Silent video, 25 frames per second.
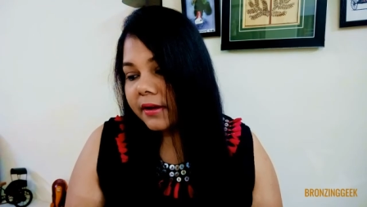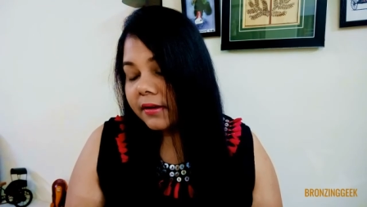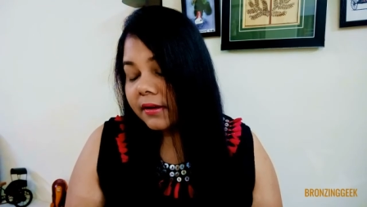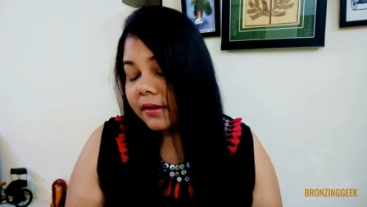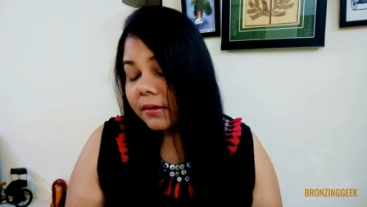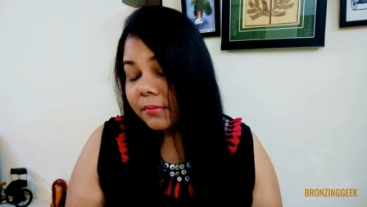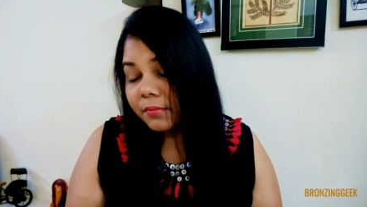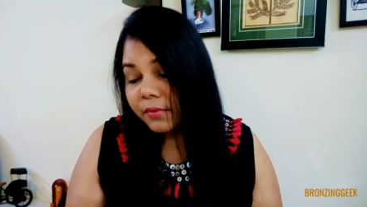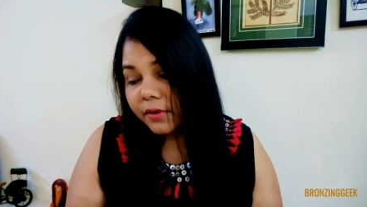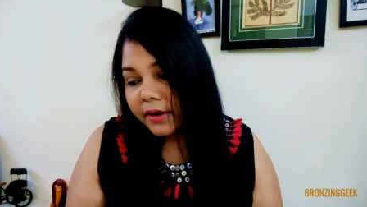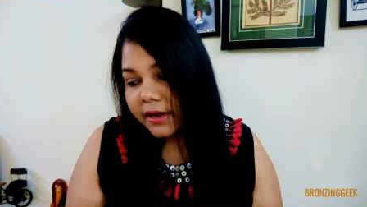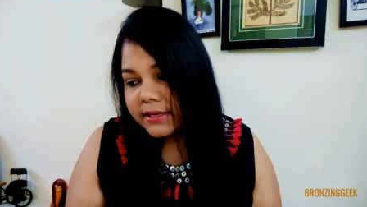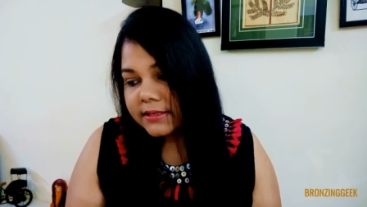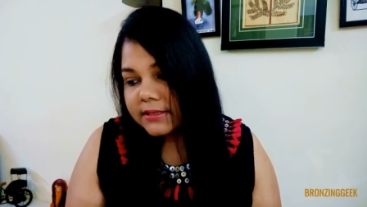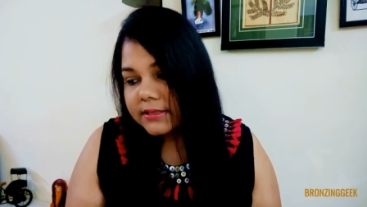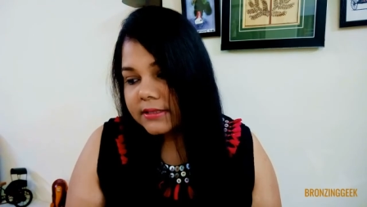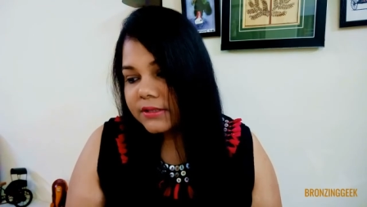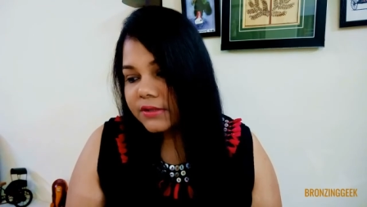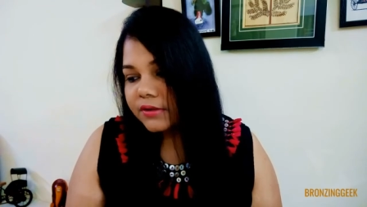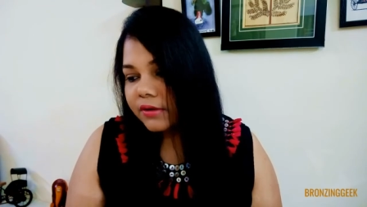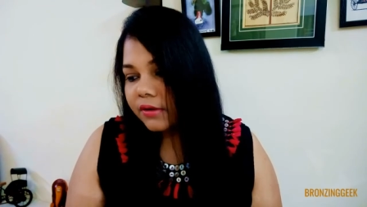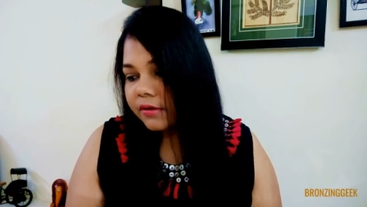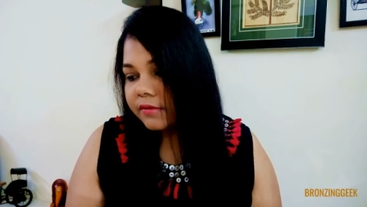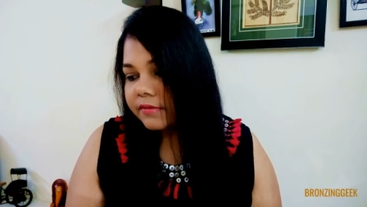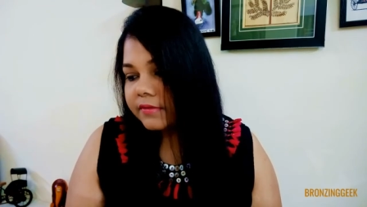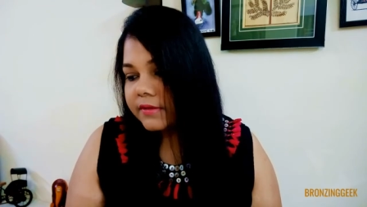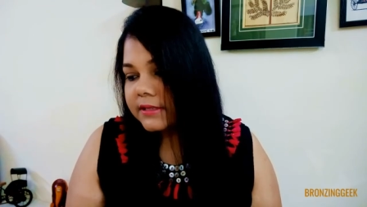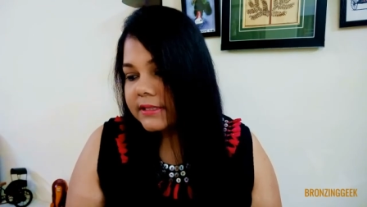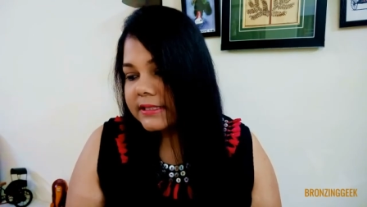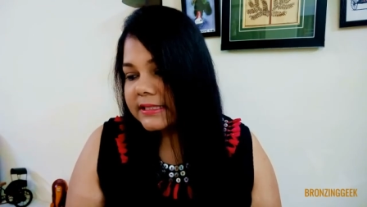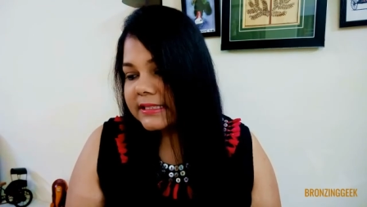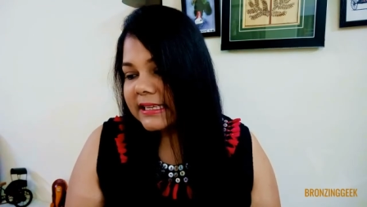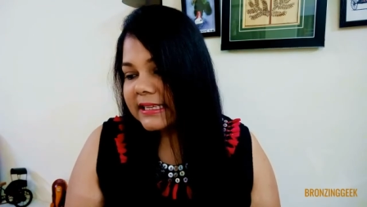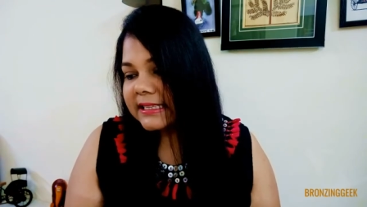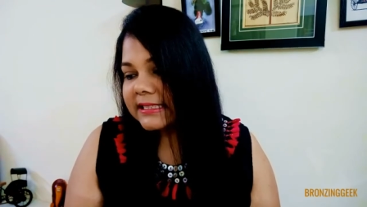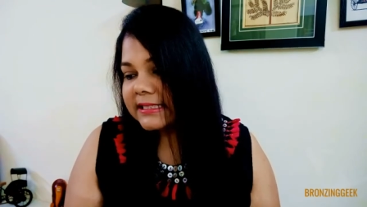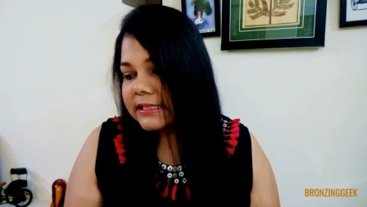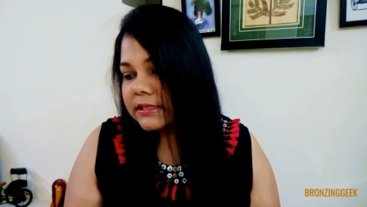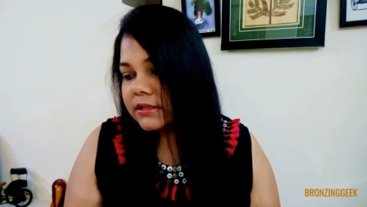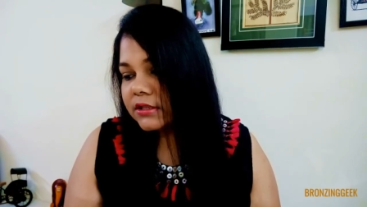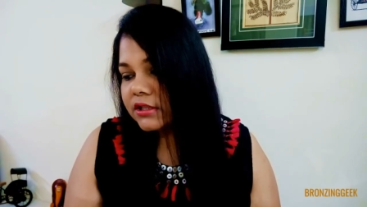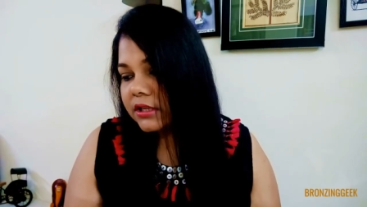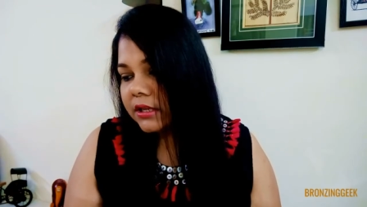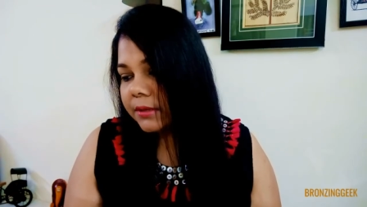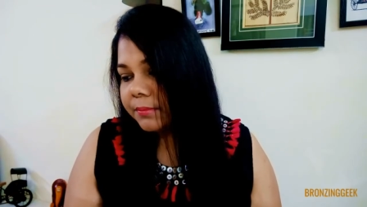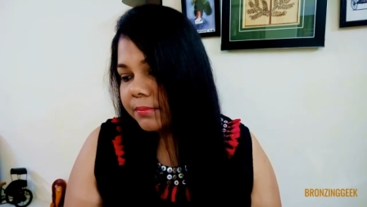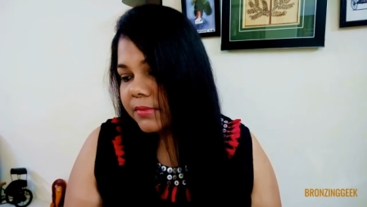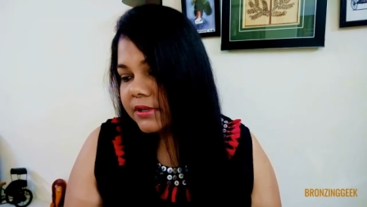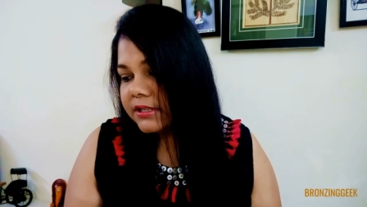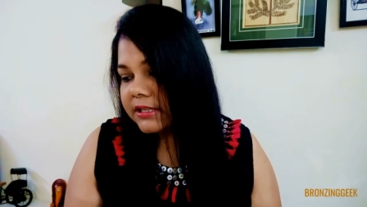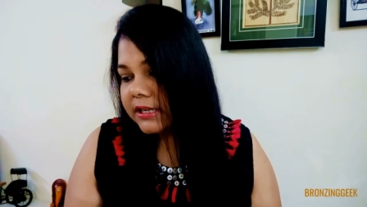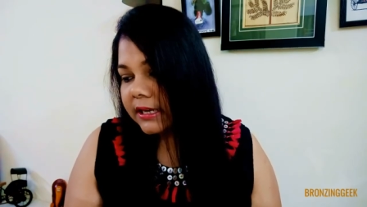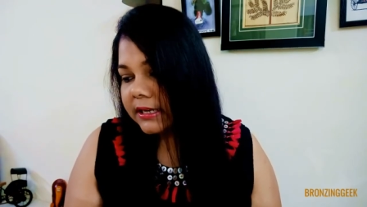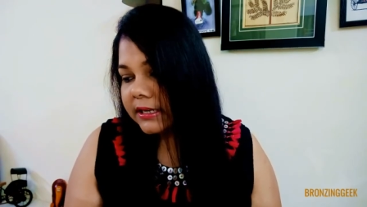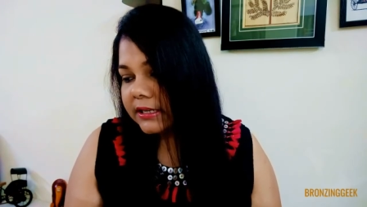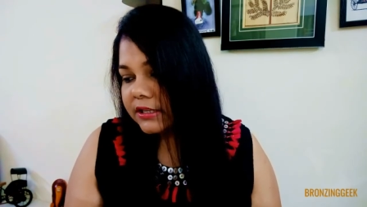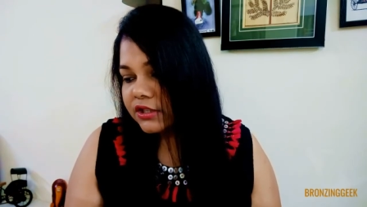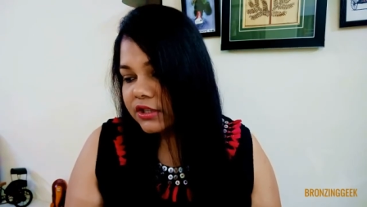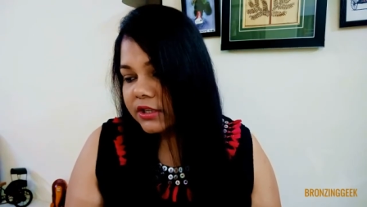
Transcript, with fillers: comprises of 6 deep metallic